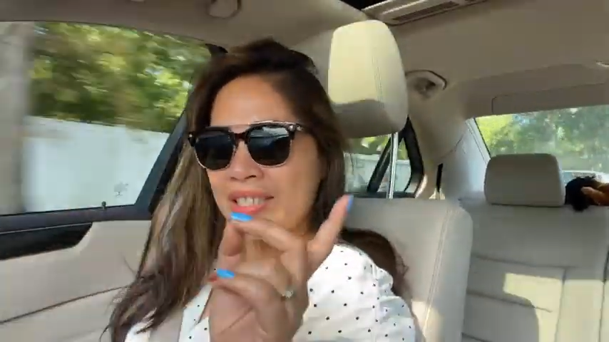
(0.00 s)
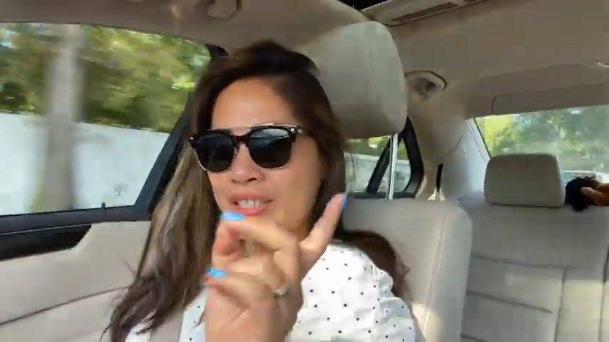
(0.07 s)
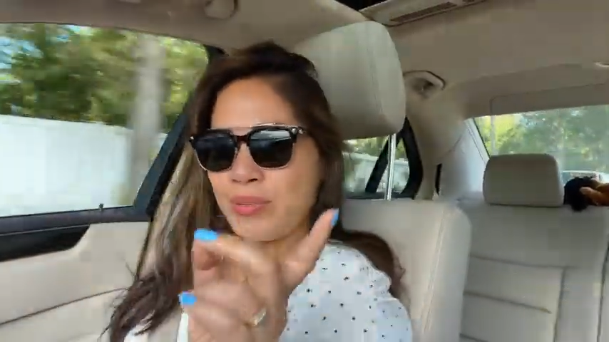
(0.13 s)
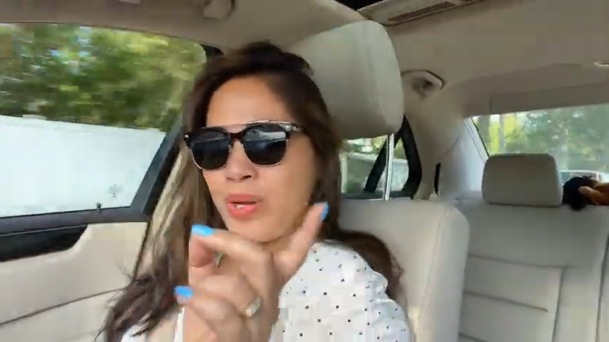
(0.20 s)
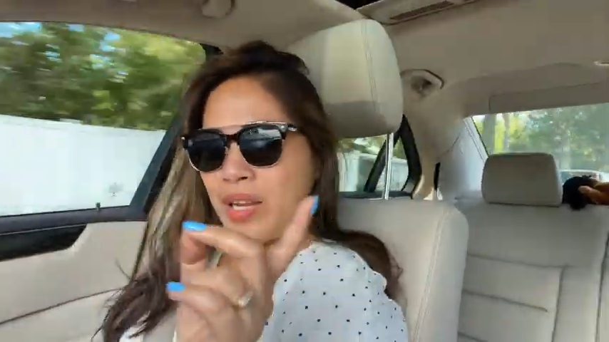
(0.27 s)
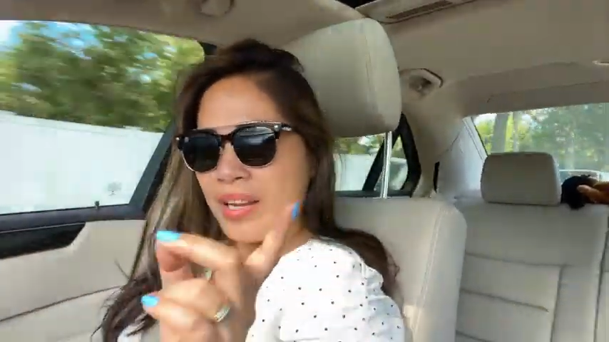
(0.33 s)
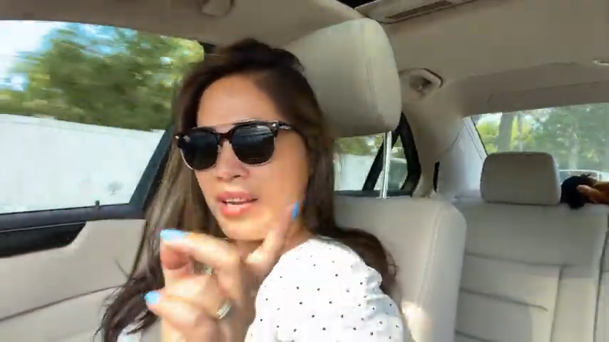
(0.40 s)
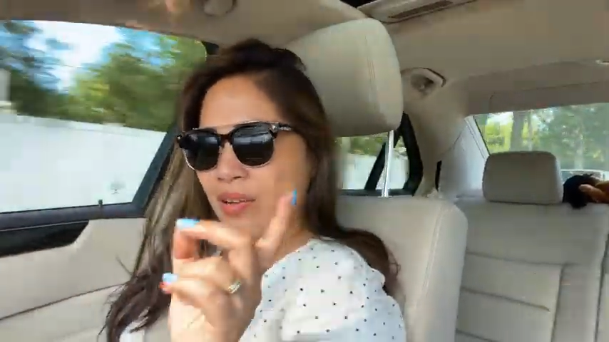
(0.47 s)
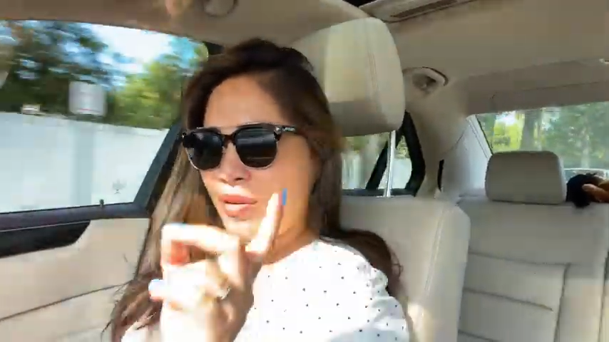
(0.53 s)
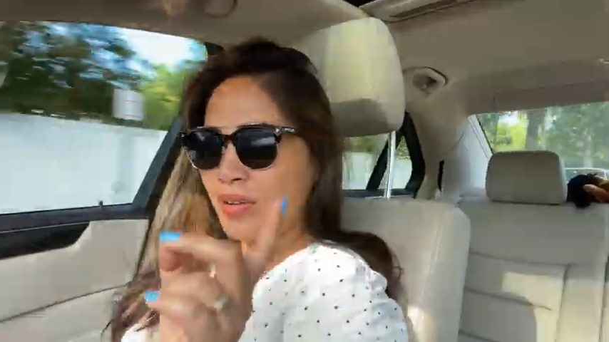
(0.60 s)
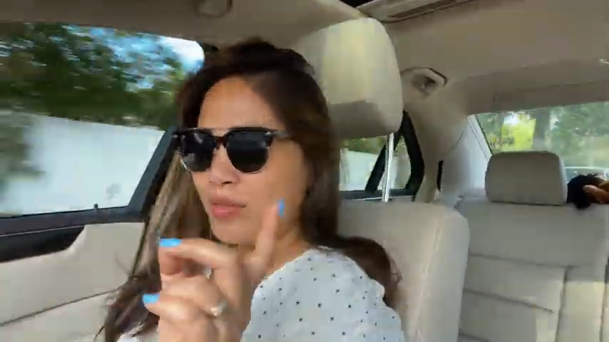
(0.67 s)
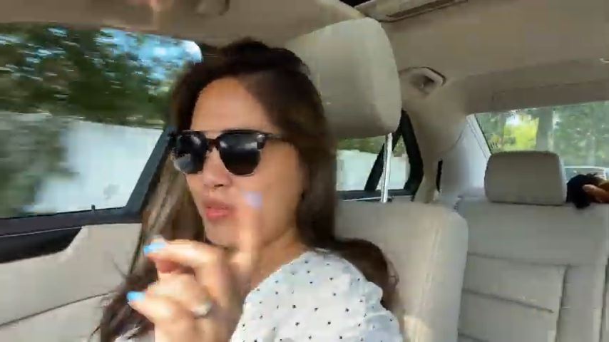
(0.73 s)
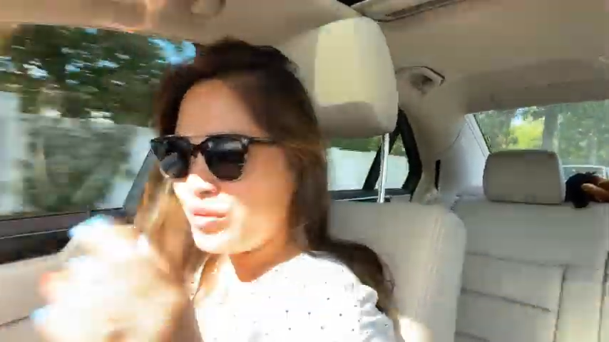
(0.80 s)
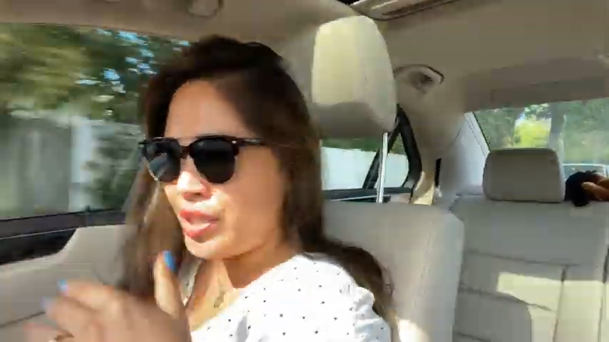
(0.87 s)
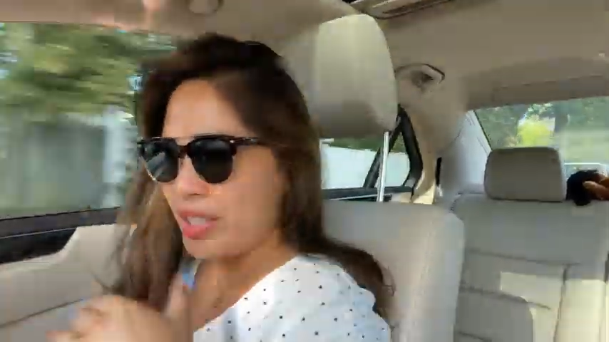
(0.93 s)

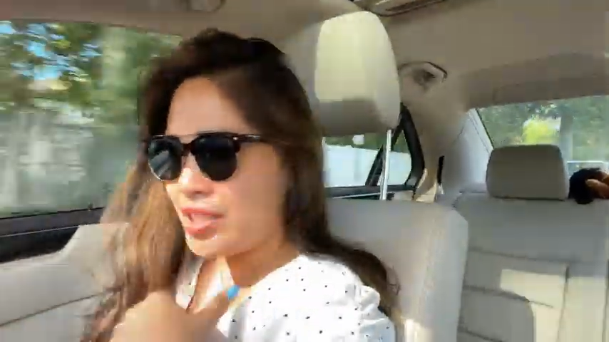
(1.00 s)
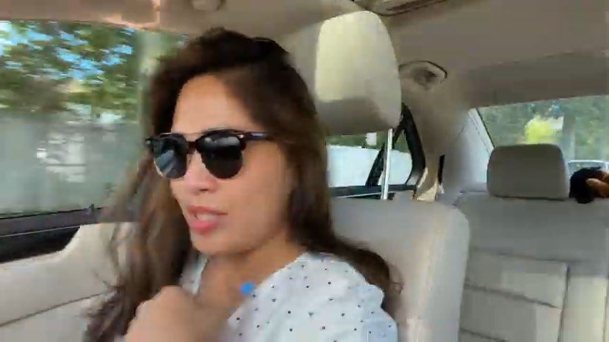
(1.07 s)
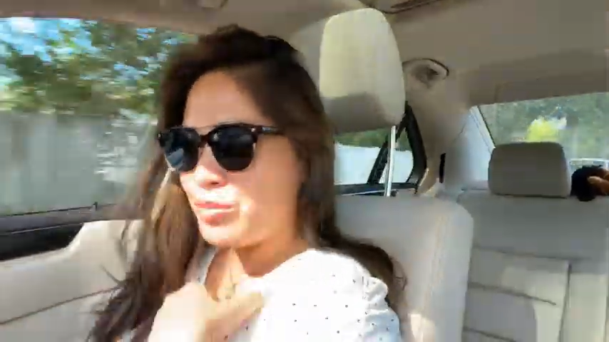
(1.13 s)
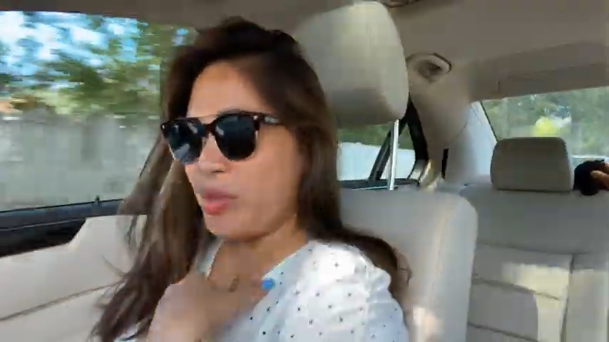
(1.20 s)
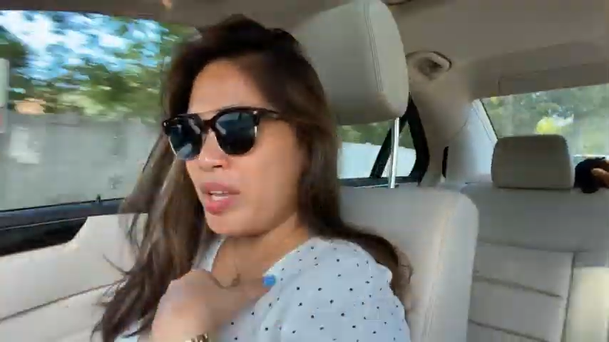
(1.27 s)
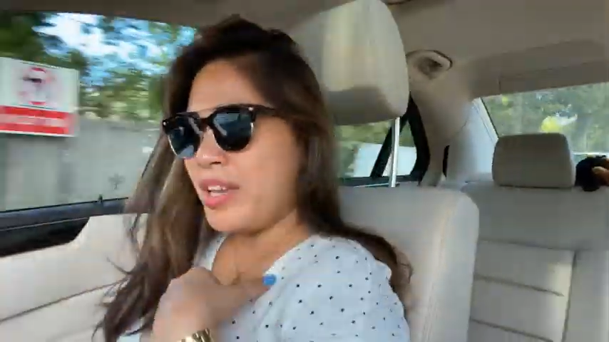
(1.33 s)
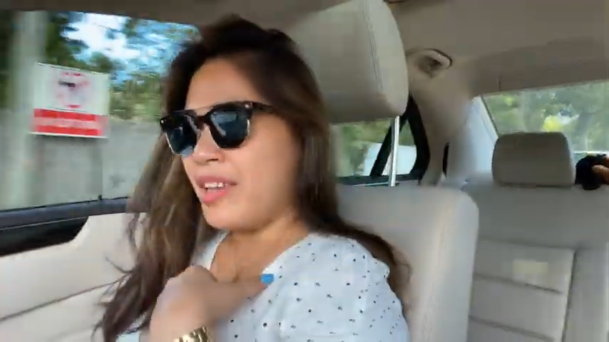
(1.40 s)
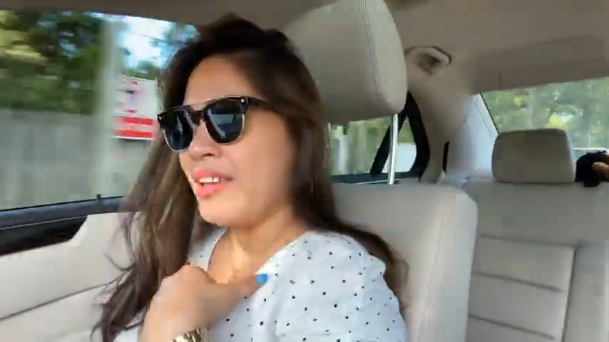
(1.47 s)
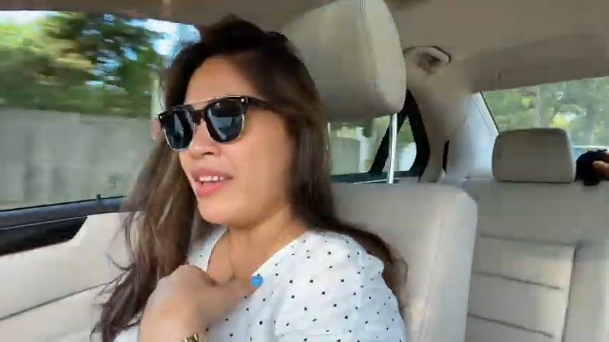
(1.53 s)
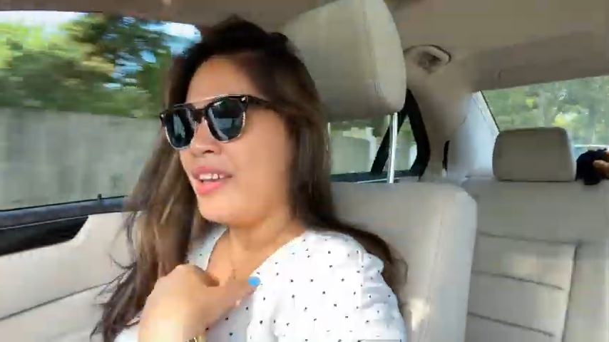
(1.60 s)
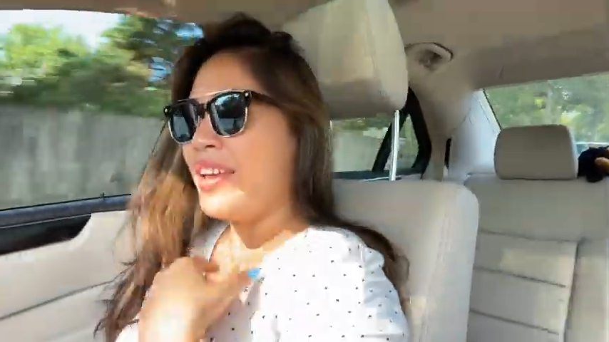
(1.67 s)
is me.